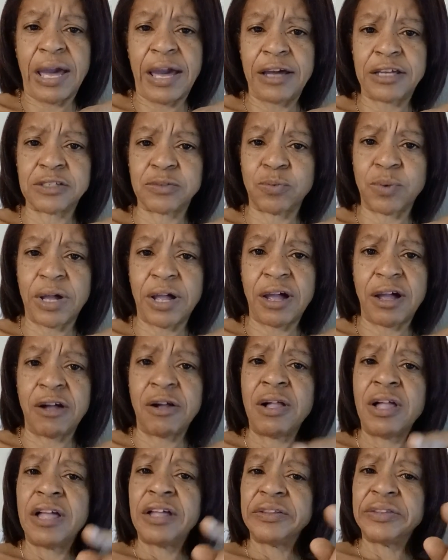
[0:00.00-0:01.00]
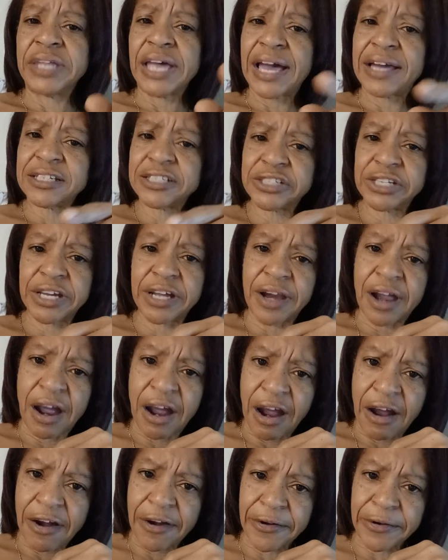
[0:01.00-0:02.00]
as well, that shit
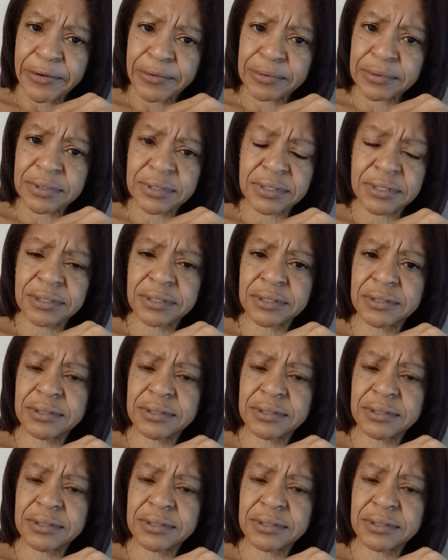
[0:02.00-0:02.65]
hurts.